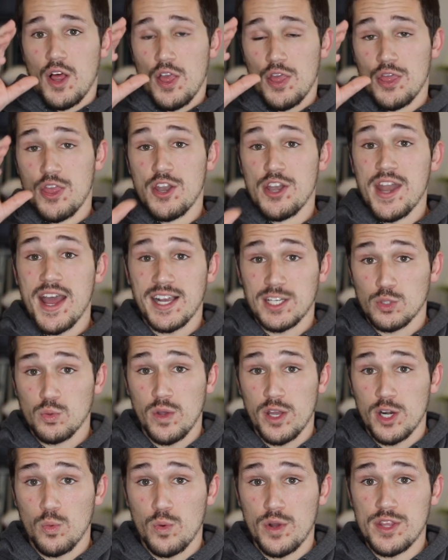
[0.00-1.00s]
The next
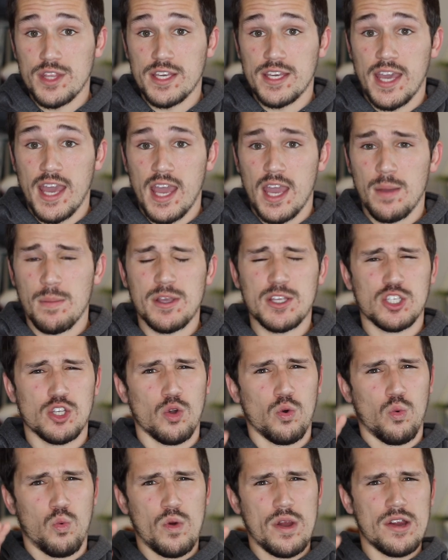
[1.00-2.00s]
win the game is
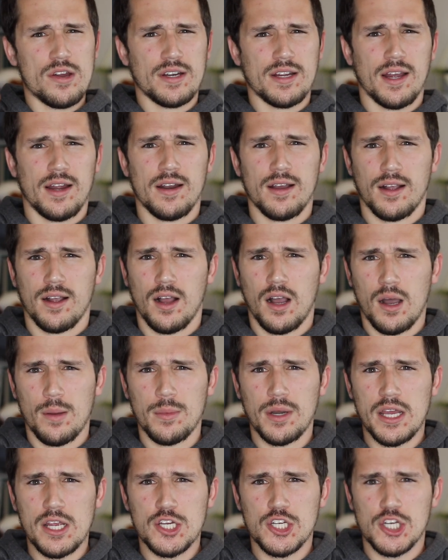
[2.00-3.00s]
a weird kind of
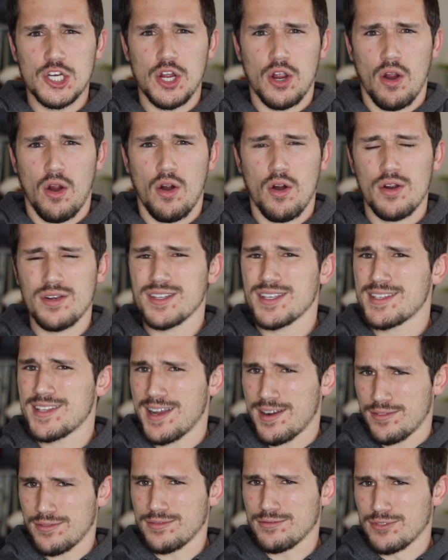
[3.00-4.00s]
combination of cards. It's
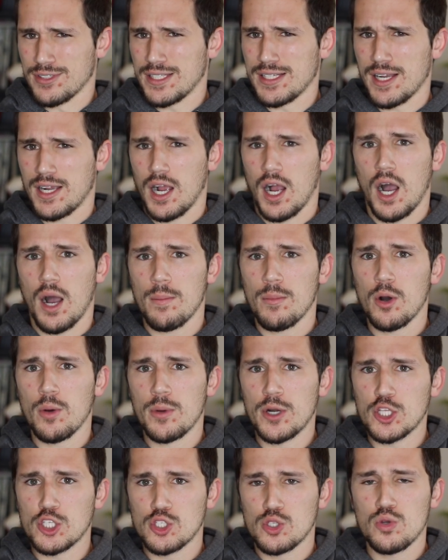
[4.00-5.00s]
not really a combo,
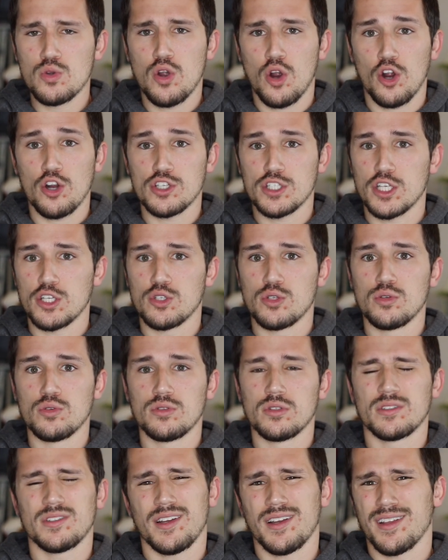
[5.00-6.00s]
but it's two cards that do
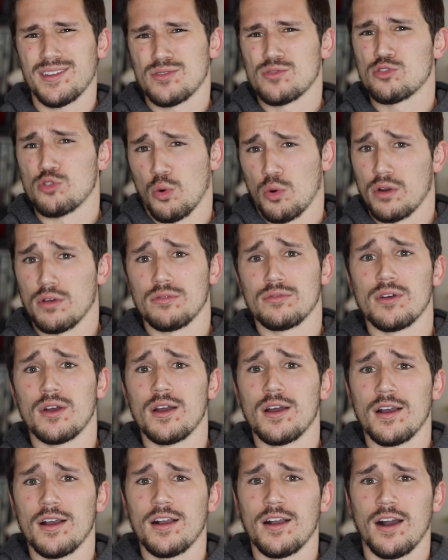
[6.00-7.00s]
just, I guess, sort of
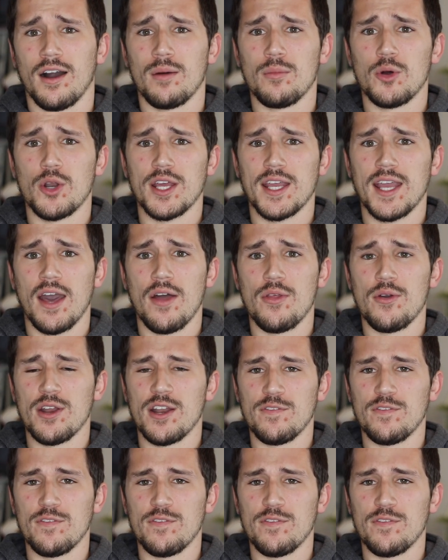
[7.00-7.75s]
combo together.